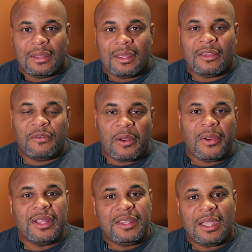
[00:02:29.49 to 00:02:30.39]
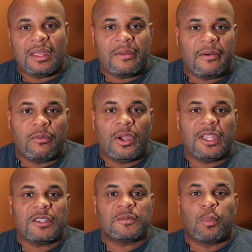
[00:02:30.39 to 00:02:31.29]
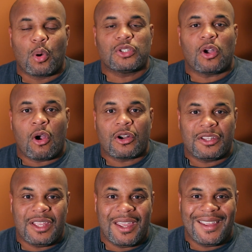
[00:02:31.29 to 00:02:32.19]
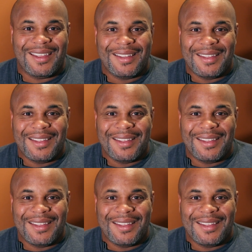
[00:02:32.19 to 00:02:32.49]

is very indicative of the way sports are today.